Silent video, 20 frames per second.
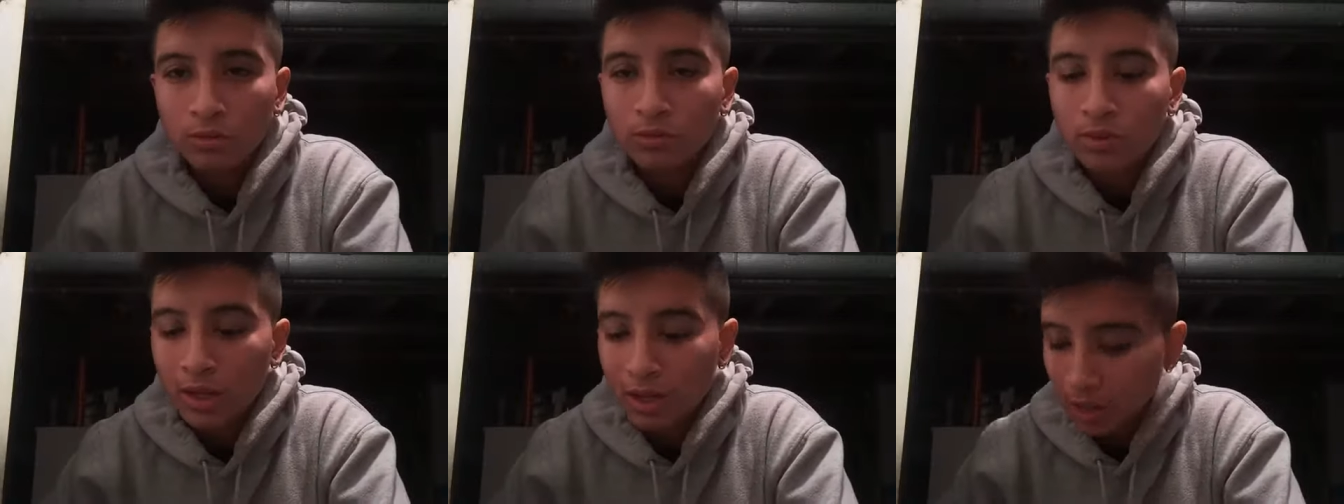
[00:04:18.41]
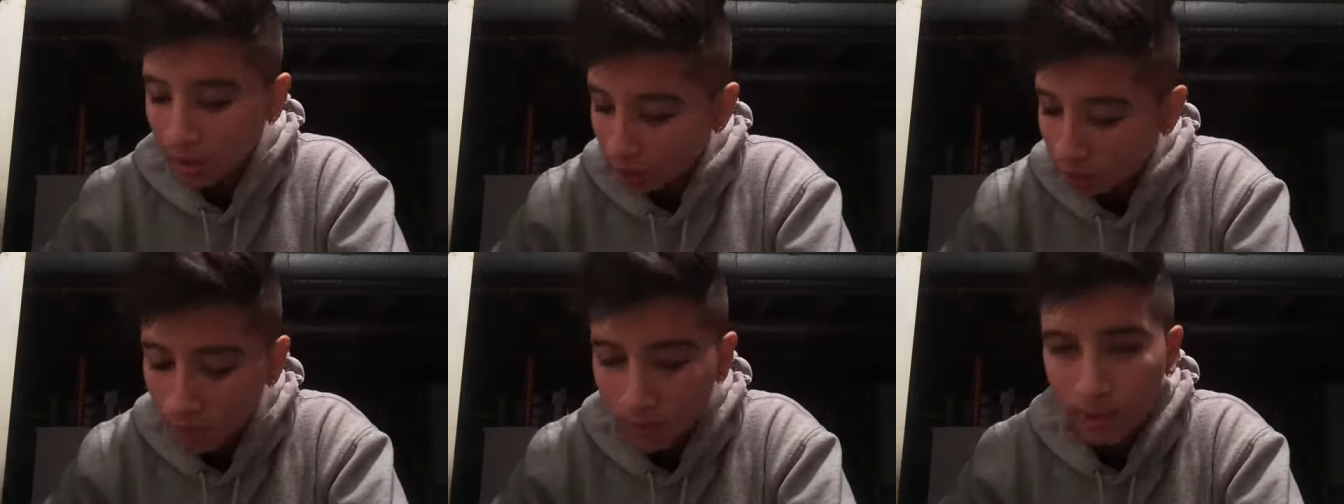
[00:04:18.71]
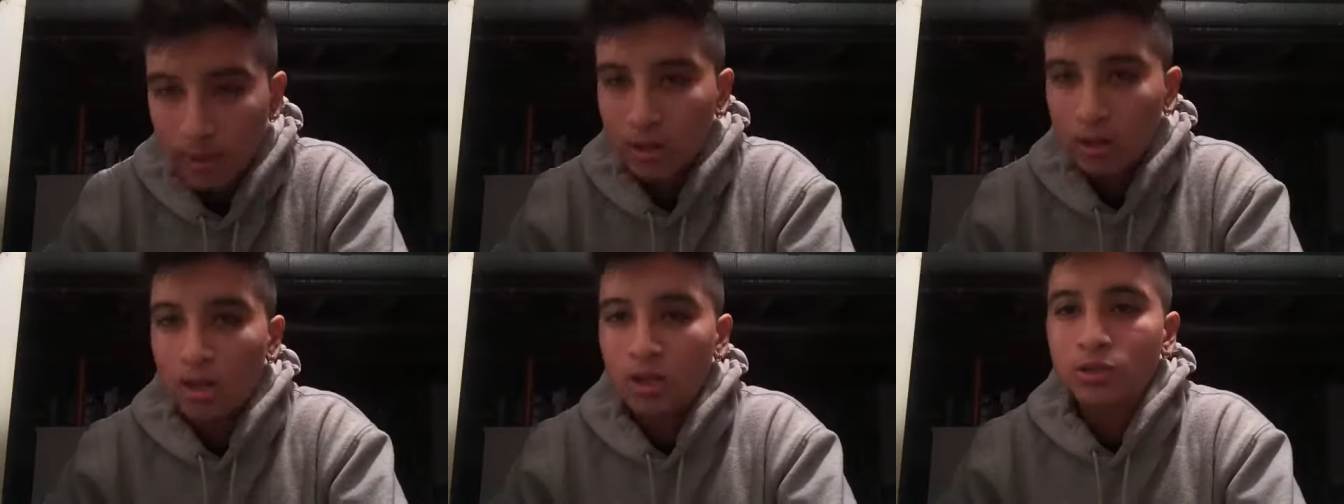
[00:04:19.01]
not let
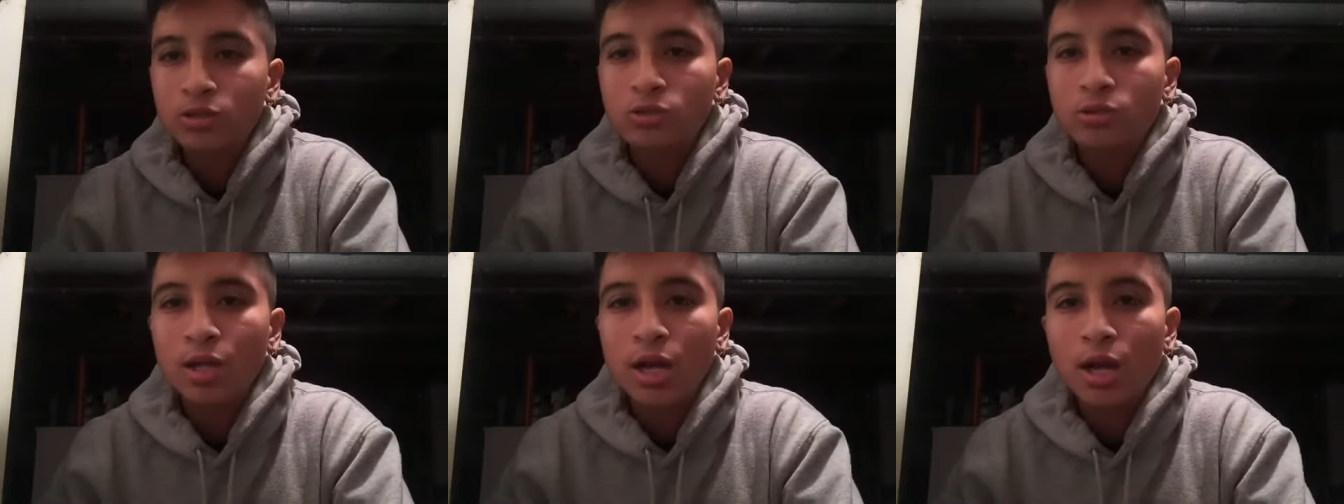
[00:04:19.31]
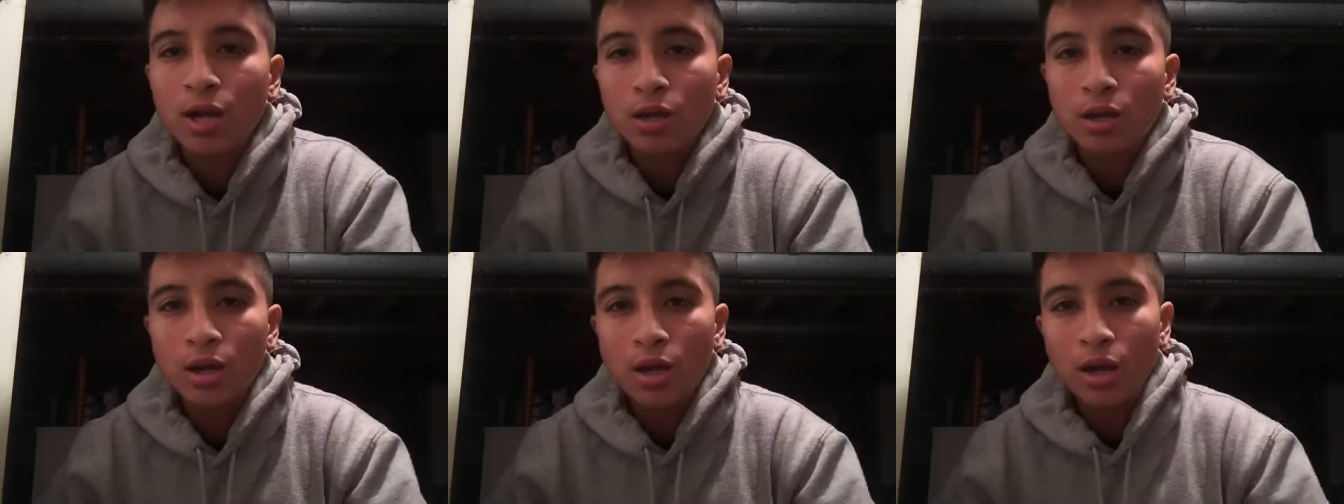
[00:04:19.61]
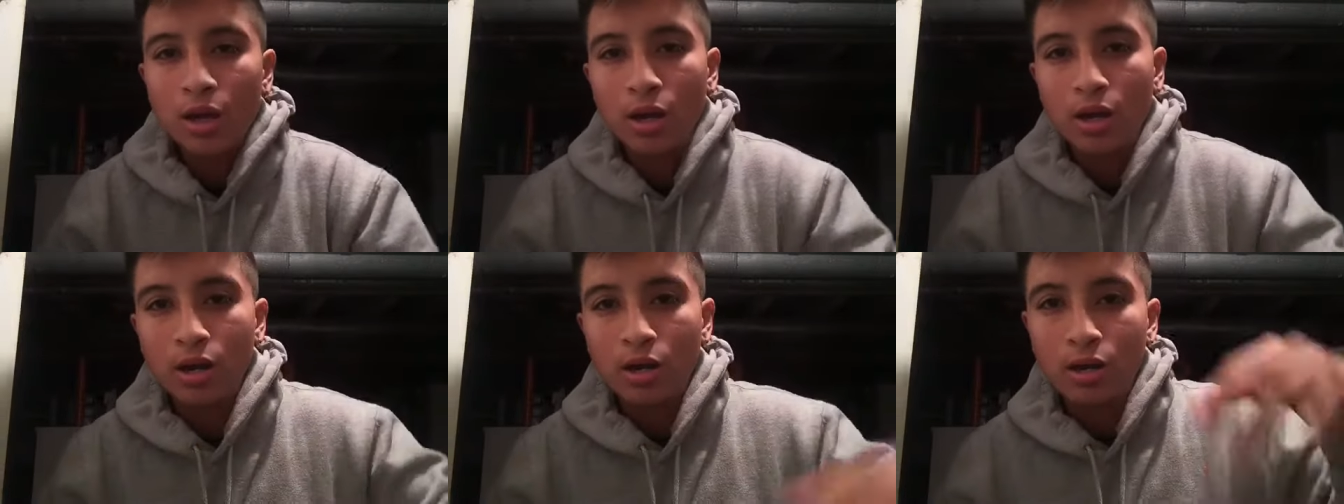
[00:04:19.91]
nobody let you down.
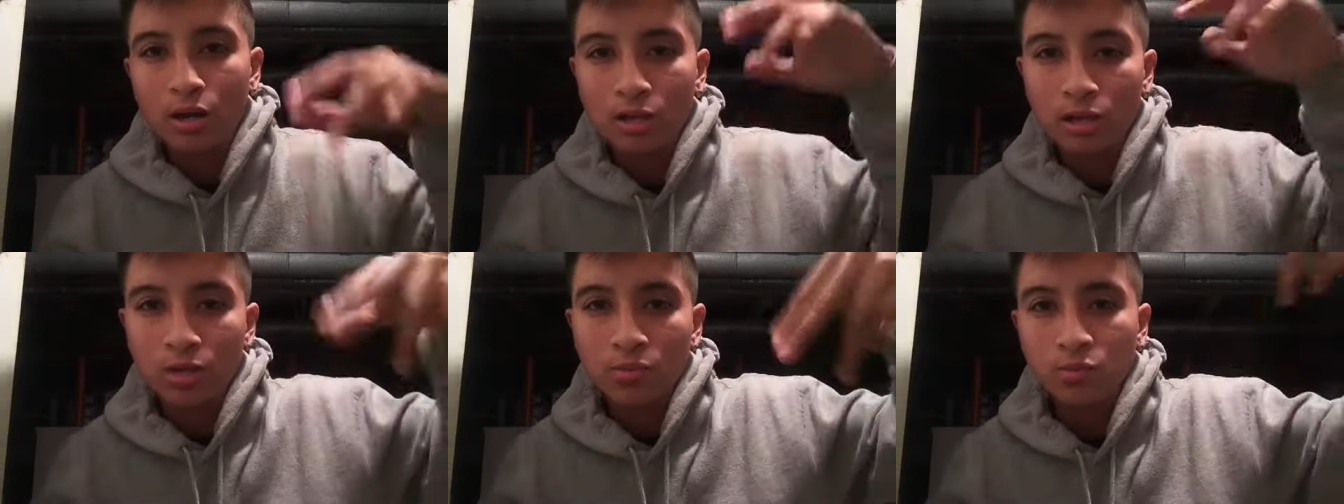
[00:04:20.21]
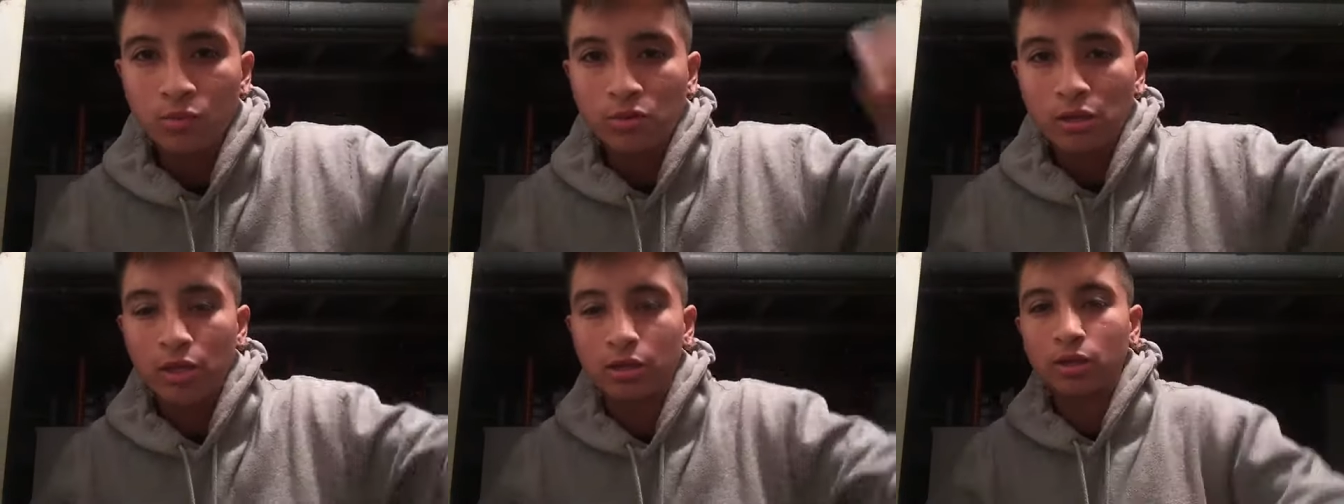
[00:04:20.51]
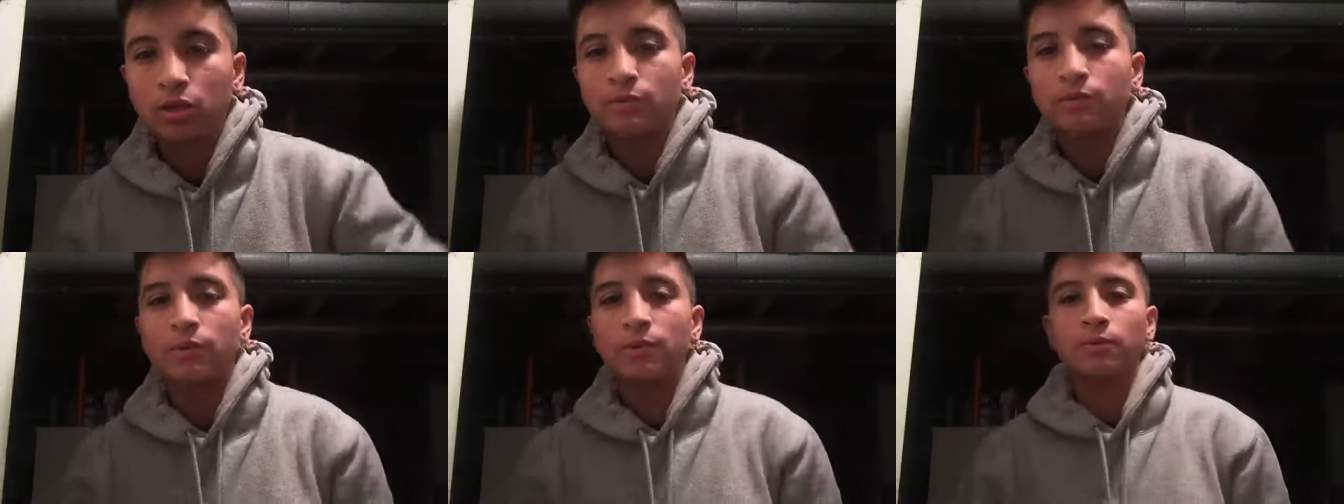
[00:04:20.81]
And keep
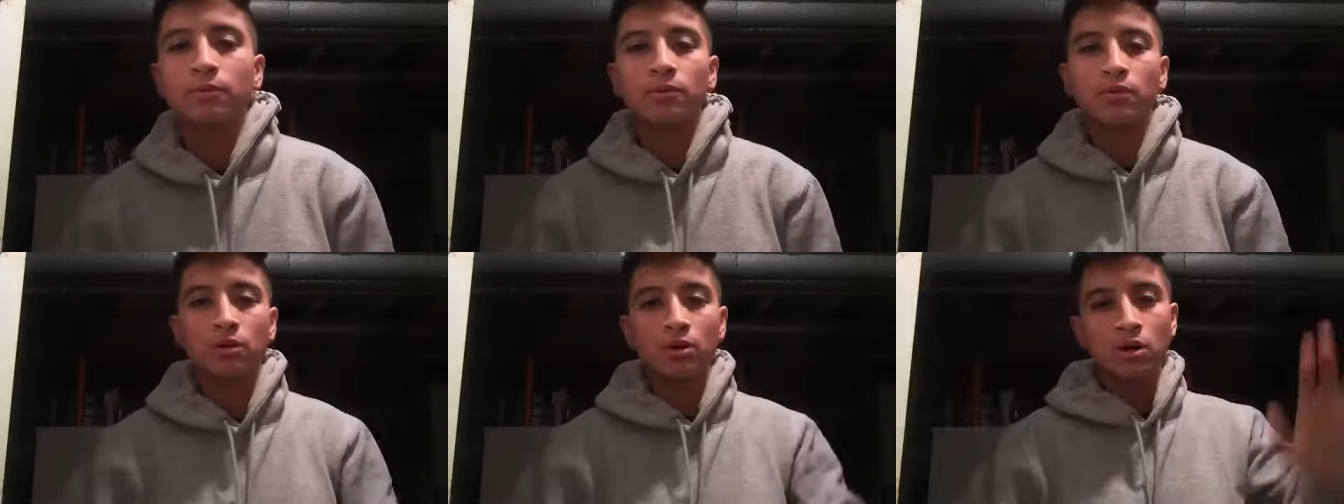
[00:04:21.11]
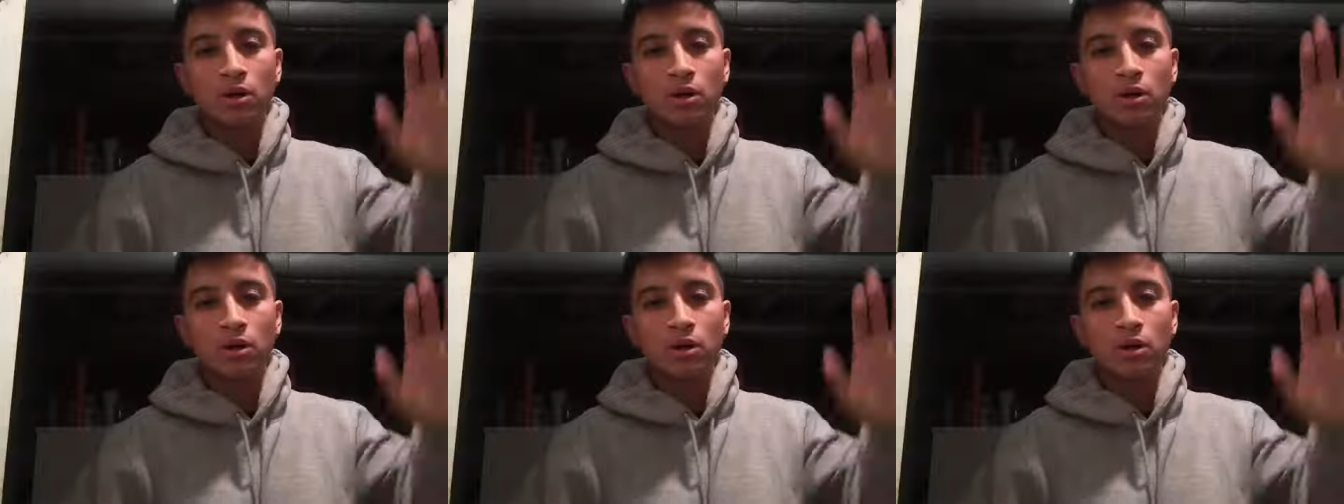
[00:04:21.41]
grinding, people.